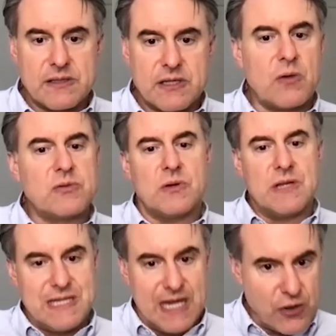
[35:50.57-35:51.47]
sort of
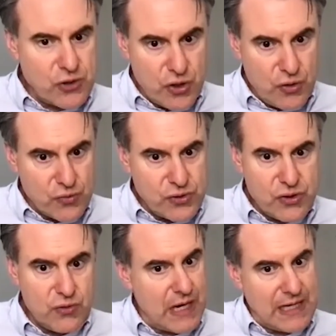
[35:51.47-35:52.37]
the tier twos
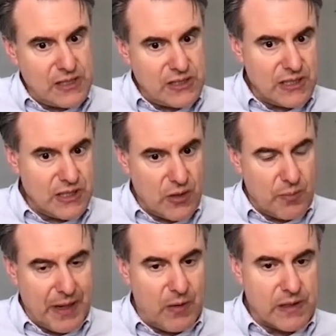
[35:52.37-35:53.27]
too, not just the tier
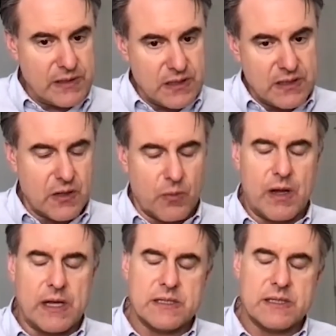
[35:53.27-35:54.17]
big ones, the tier
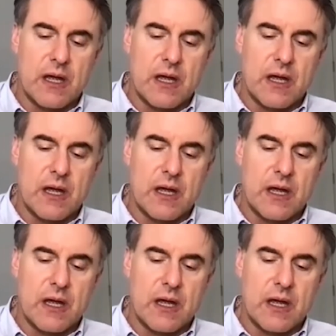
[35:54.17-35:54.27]
ones.